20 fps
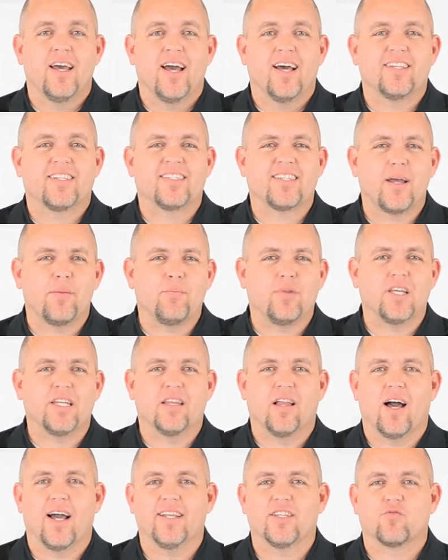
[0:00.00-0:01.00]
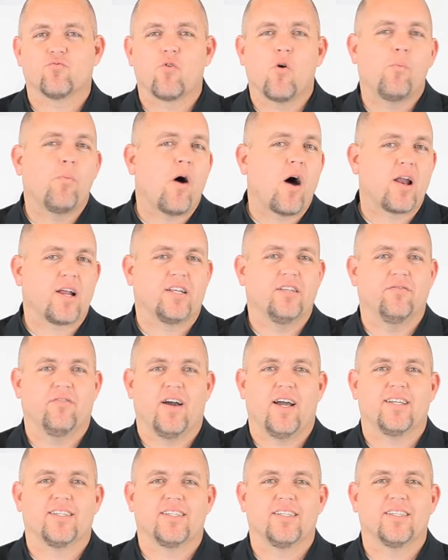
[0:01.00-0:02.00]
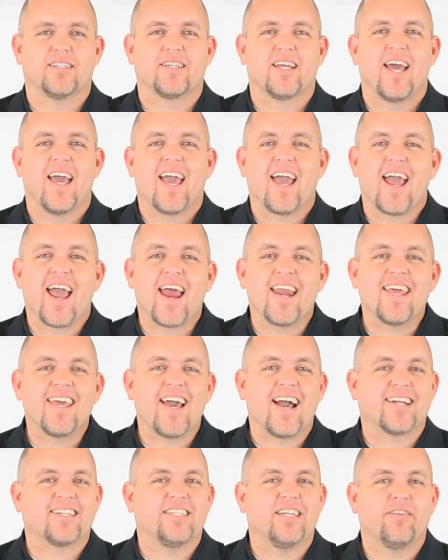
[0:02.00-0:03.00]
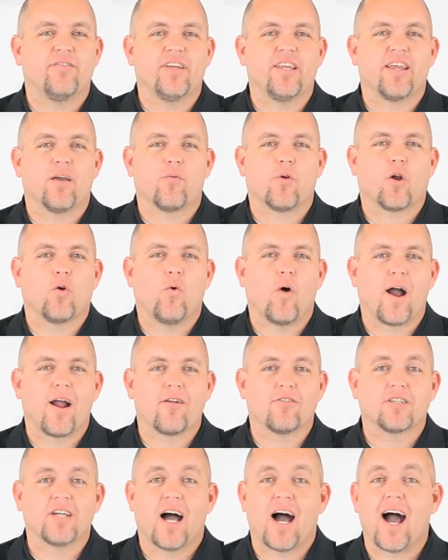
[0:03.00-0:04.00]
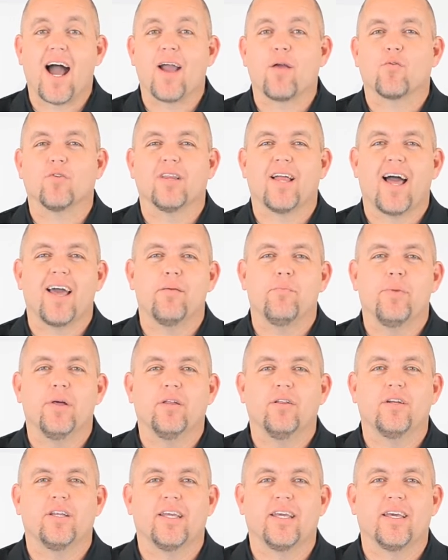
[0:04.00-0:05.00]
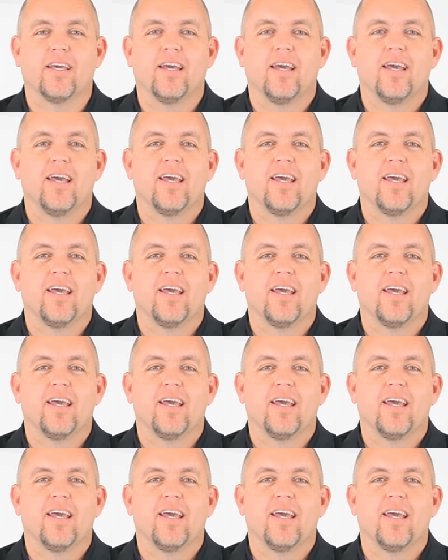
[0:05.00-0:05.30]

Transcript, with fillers: assembly lines, robotic devices, any activity that requires high reliability,